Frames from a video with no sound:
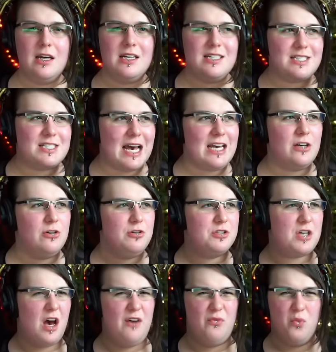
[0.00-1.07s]

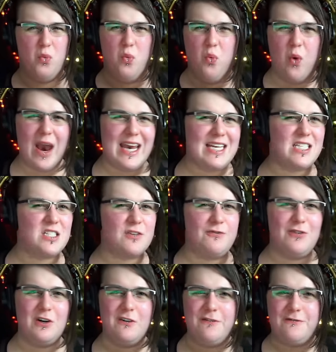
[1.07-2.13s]
cycles of
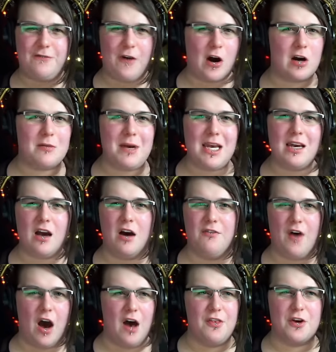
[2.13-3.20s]
wasteful farming
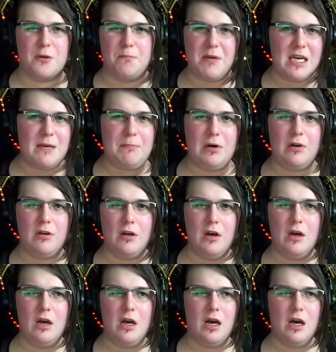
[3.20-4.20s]
of other people,